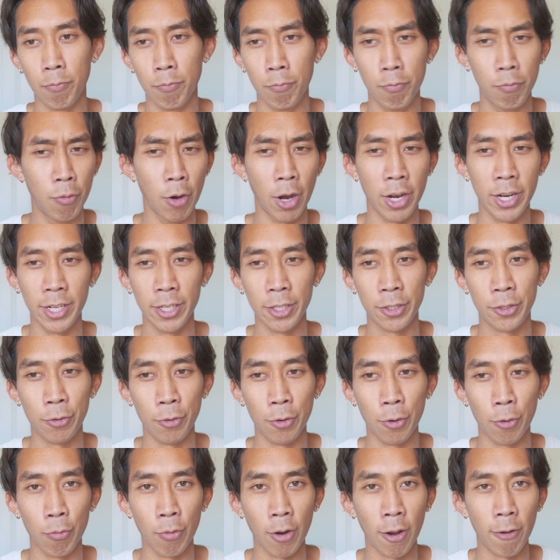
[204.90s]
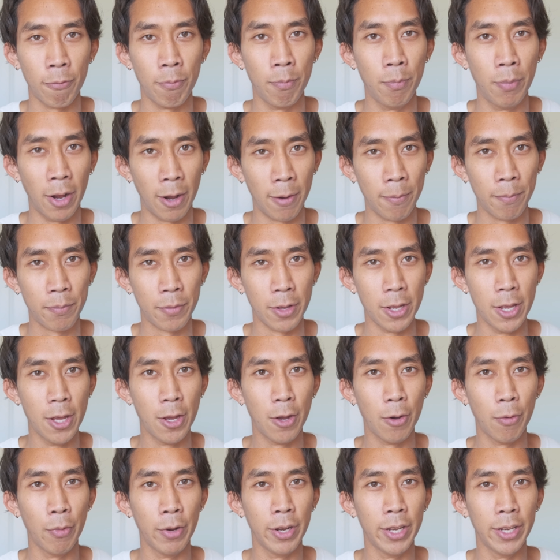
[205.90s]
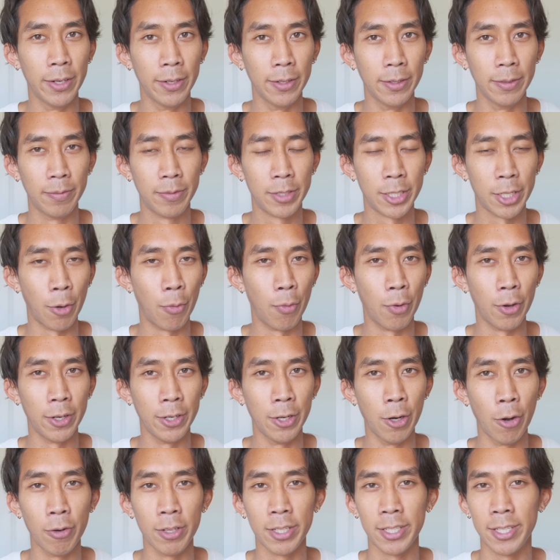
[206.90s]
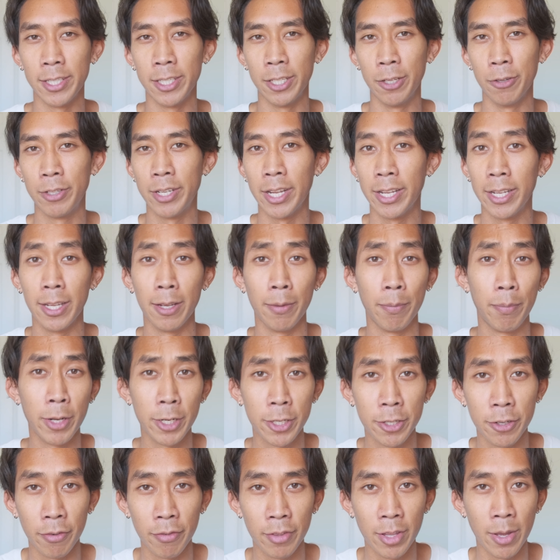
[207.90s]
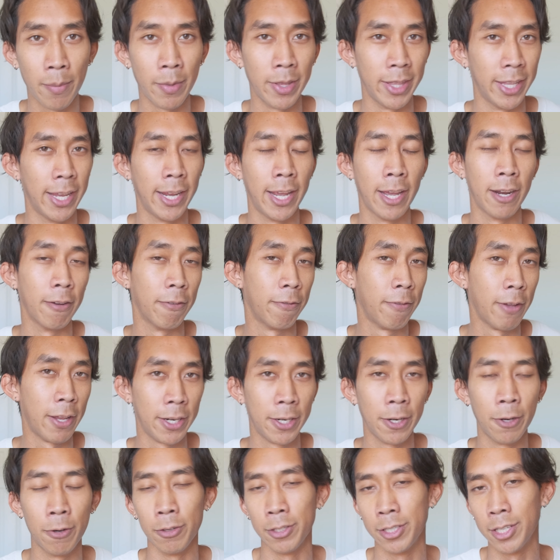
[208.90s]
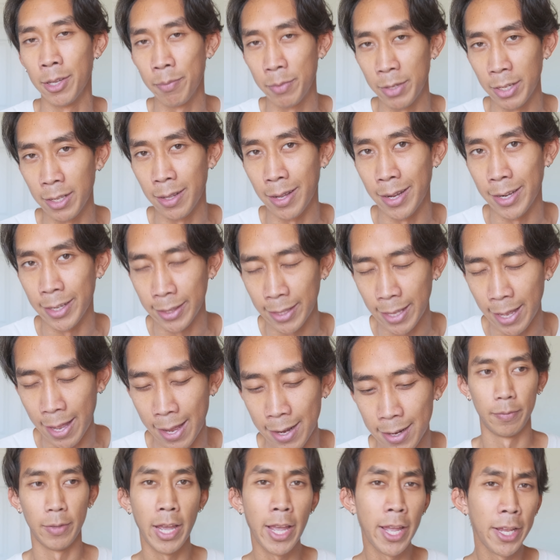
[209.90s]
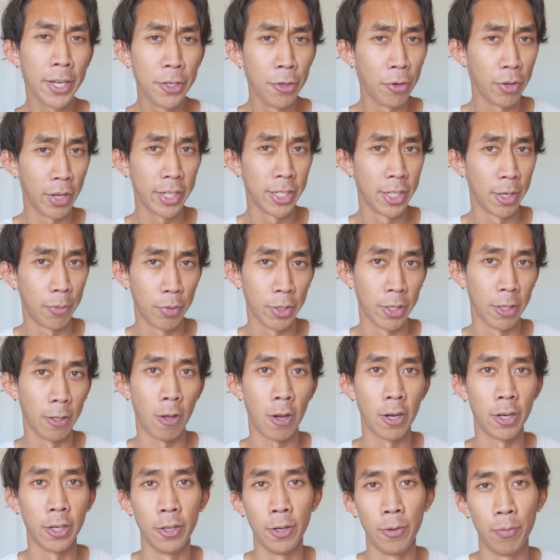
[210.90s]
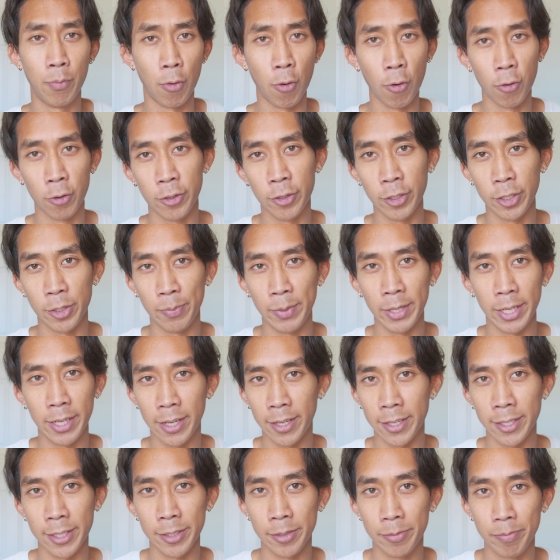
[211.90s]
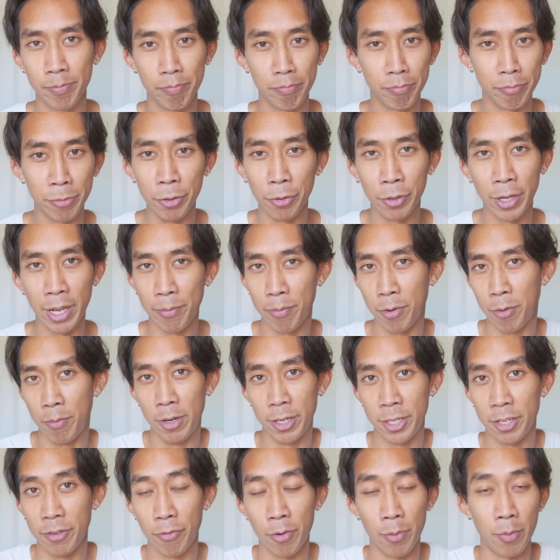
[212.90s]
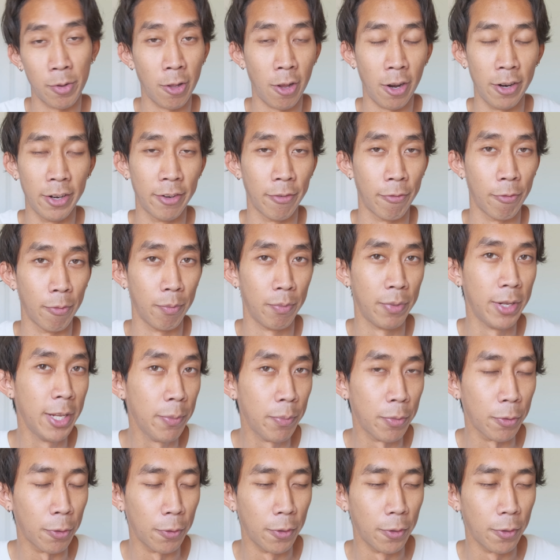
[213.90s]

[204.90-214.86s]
running into a rough bump when someone notices you're taking a picture of them and they get offended or something like that. And you'll end up with a lot of good portraits because you'll get permission from a lot of different people.